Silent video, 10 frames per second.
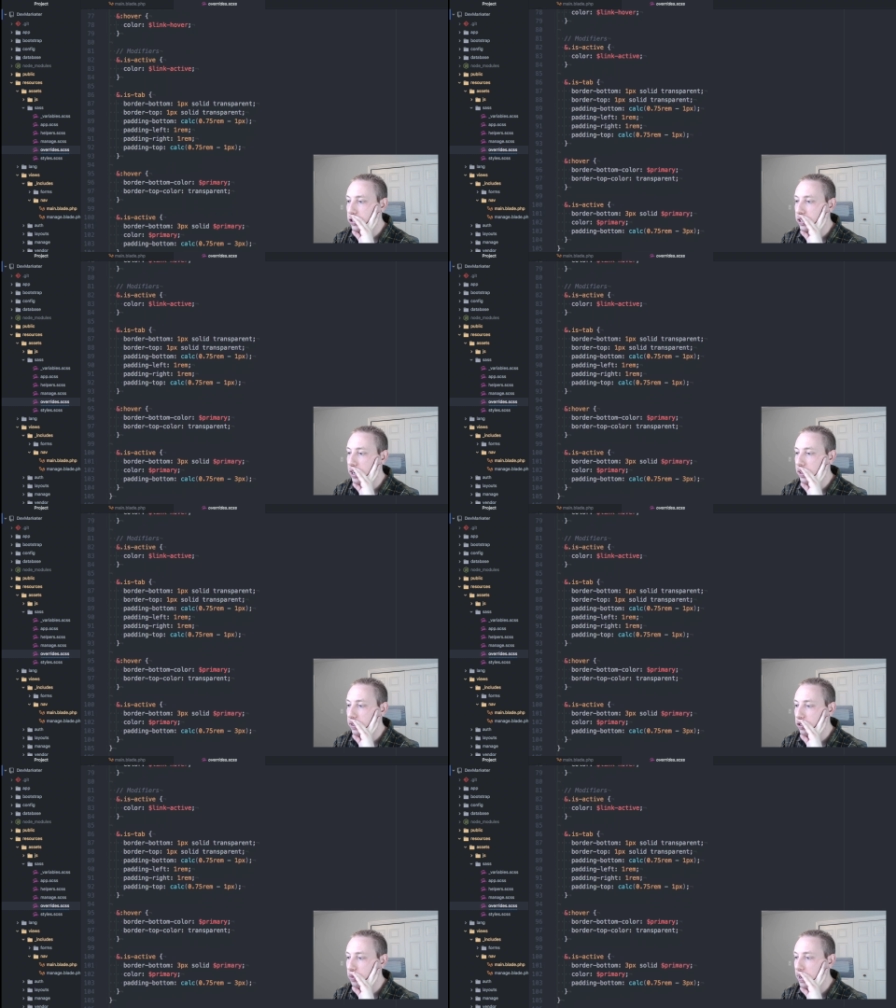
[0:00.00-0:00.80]
none of
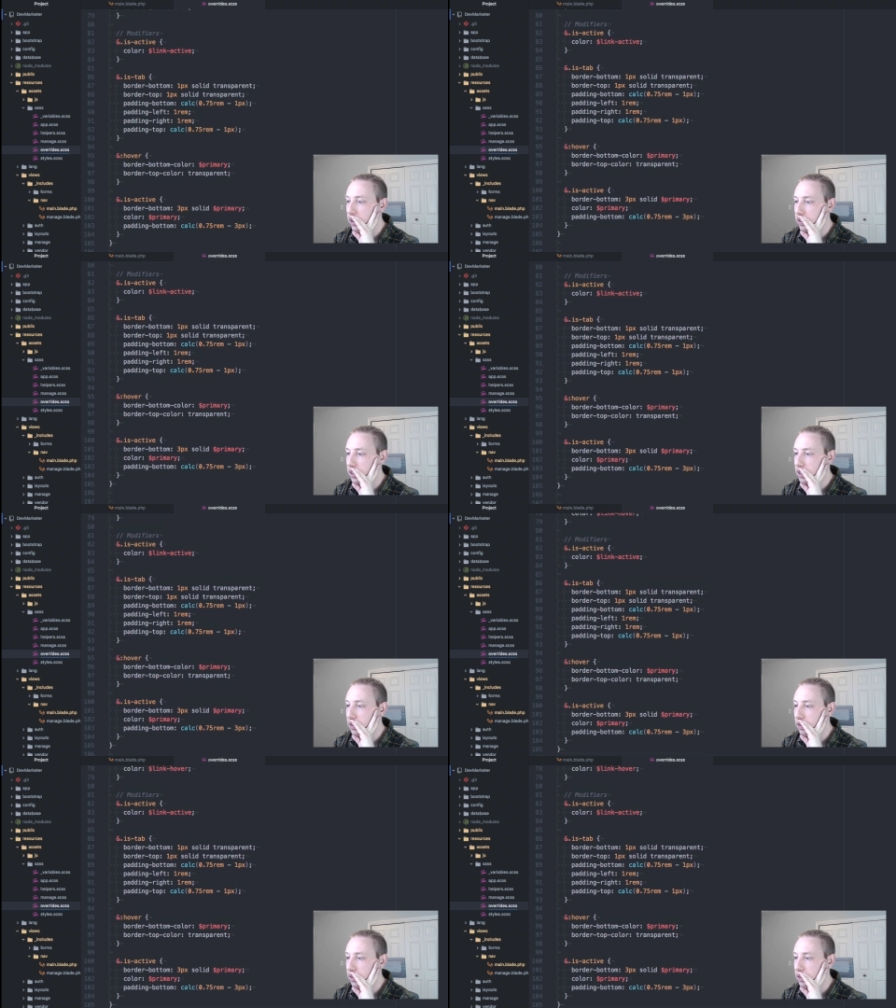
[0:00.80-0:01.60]
this will matter
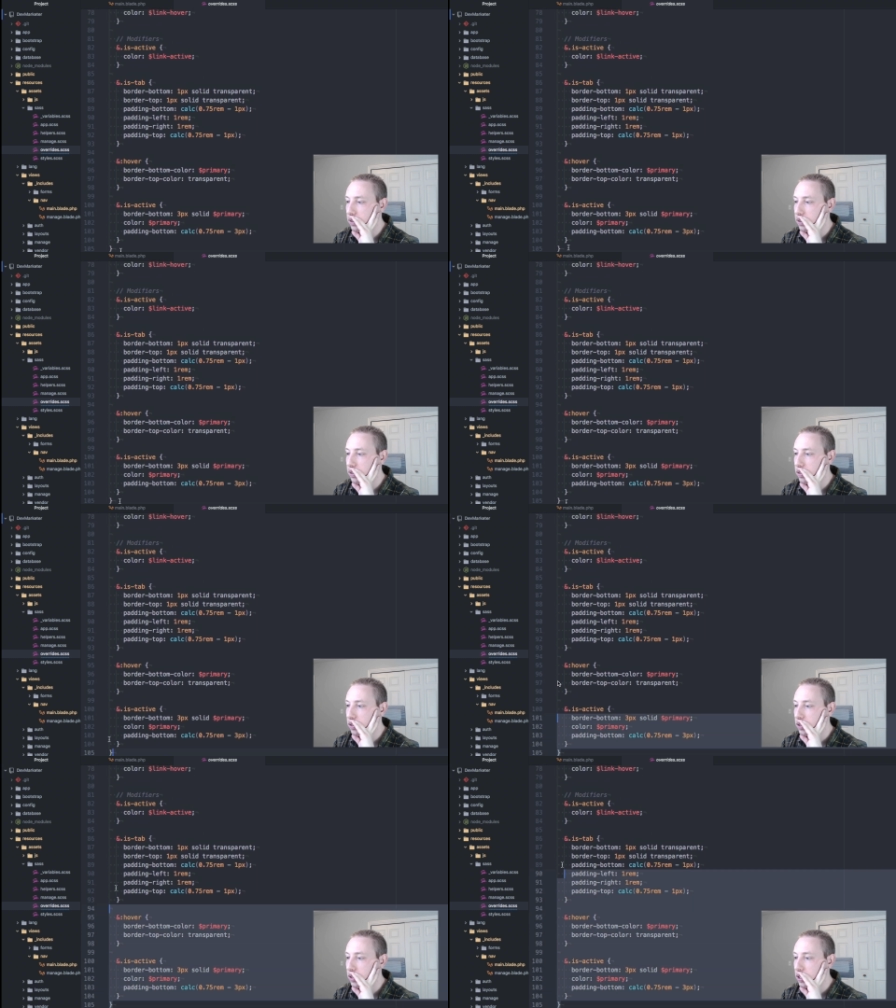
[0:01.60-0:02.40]
either.
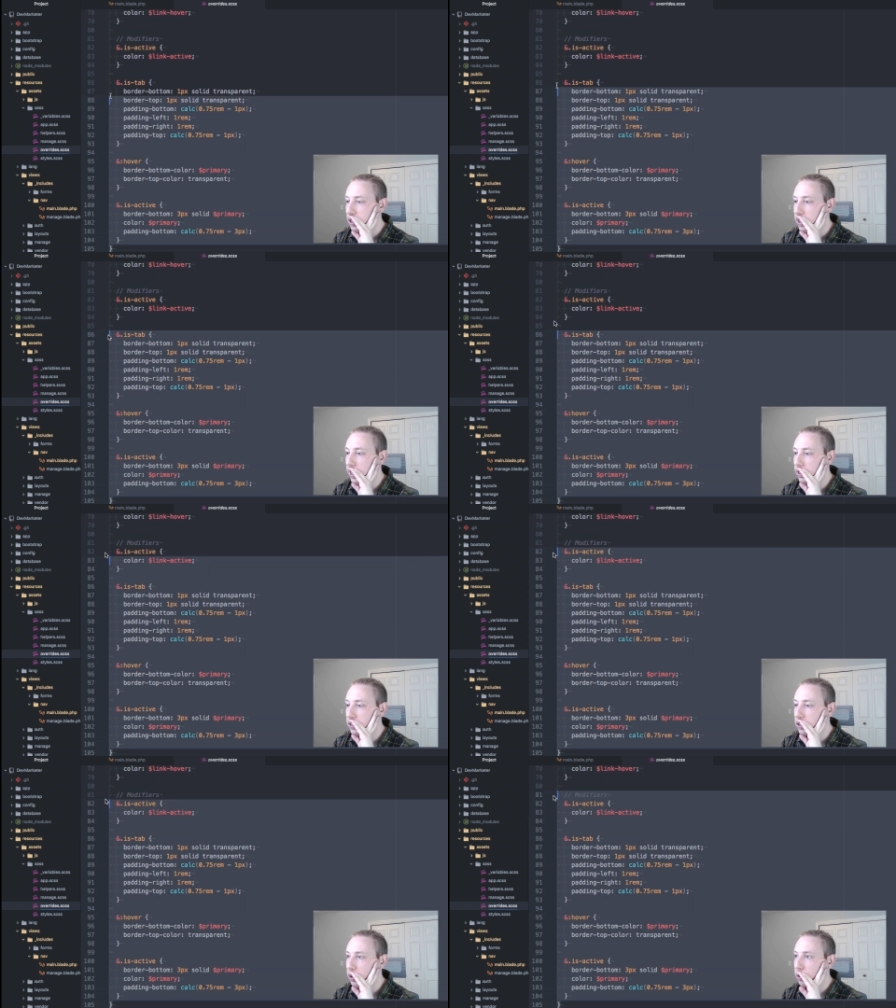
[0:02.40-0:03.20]
Okay,
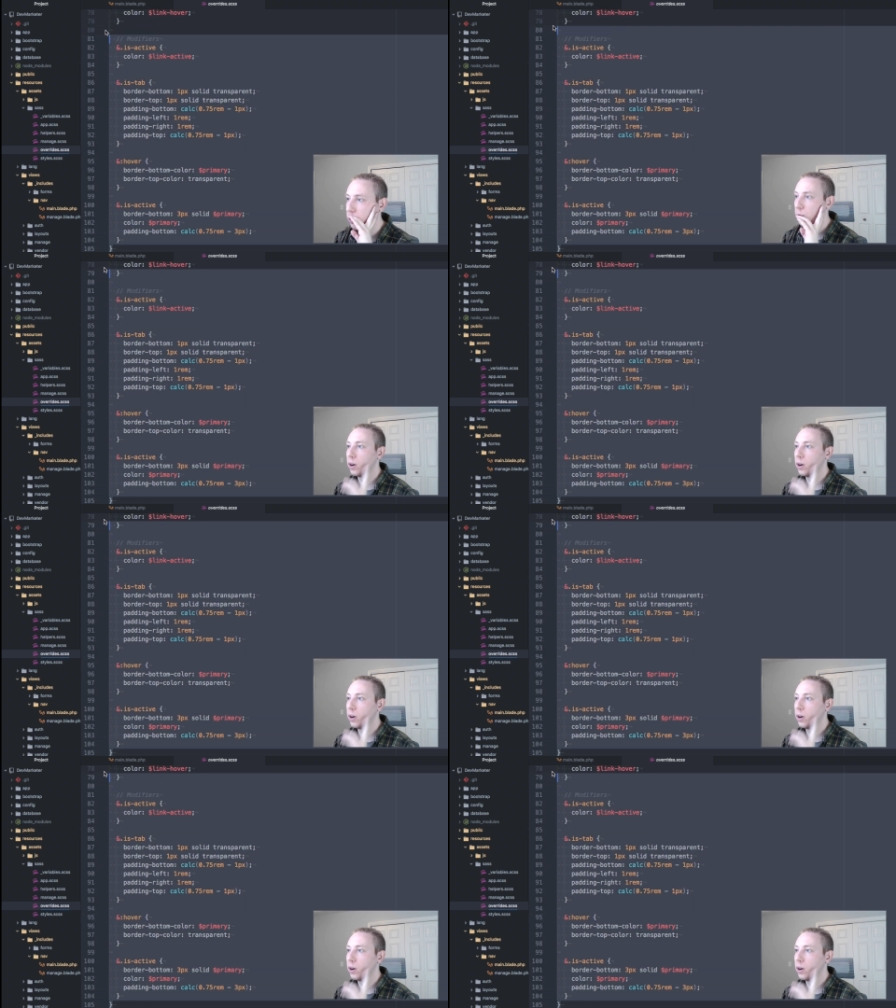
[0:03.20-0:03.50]
let's go through.